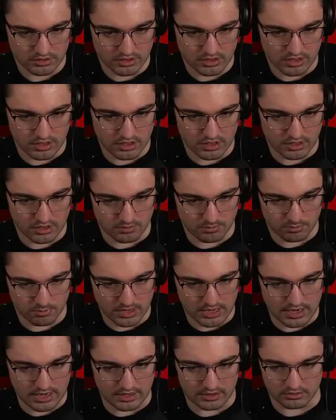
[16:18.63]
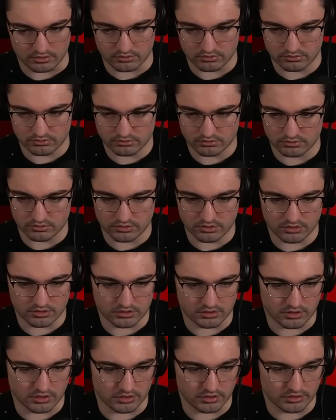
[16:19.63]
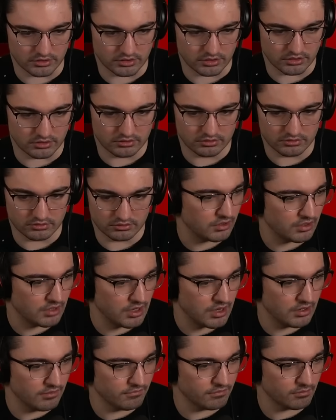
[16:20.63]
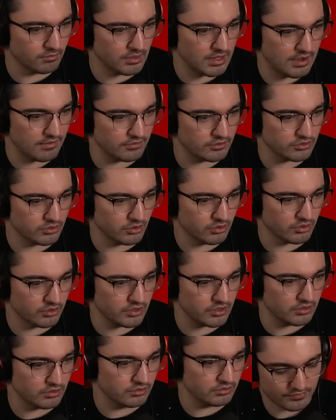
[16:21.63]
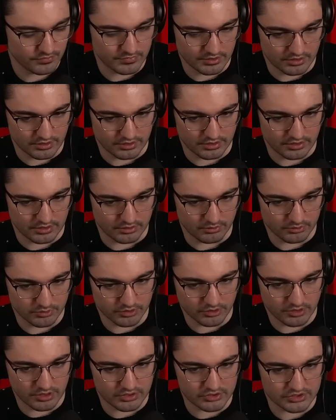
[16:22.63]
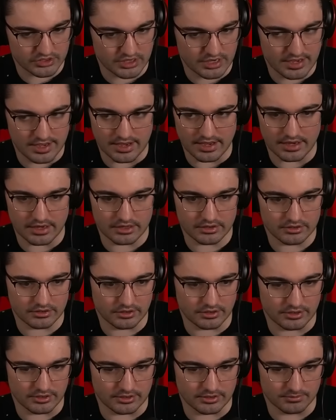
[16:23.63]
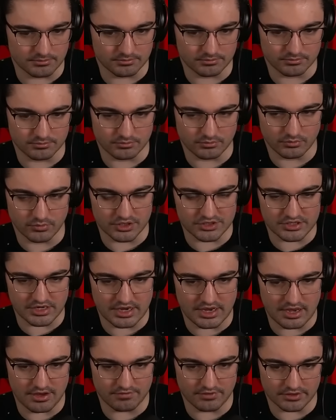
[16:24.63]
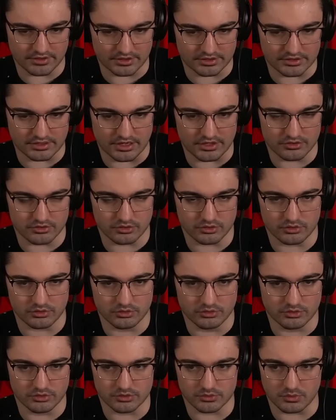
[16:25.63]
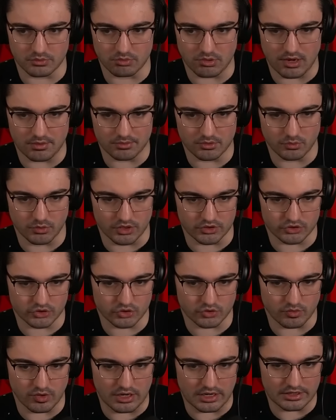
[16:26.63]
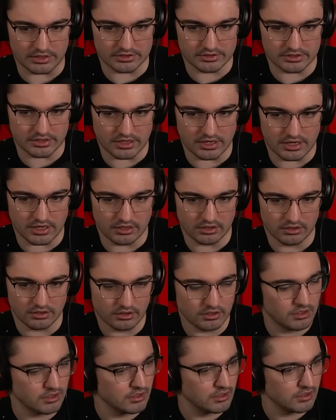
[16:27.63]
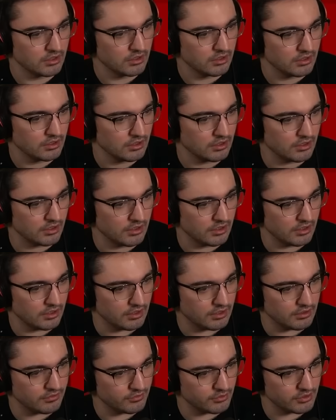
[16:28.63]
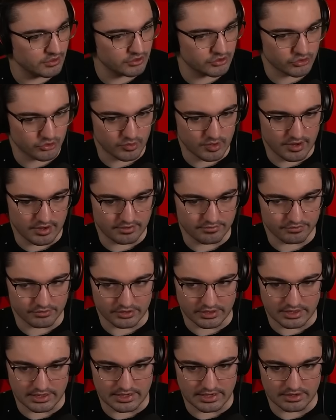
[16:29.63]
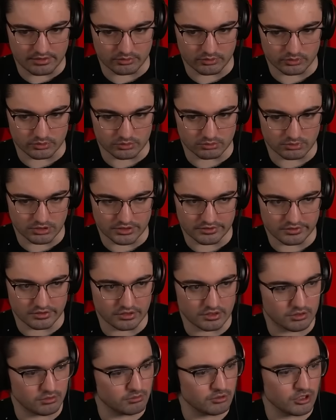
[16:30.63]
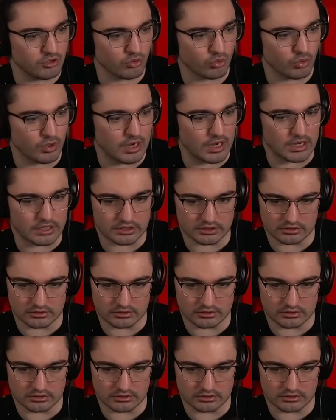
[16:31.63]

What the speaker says: And bang. Call it a day. Item from lavatory. Alright, we'll go outside. Once I have like a dice or 2, because we probably want shrine today. If we can get shrine for like high roller blessing, that would be great.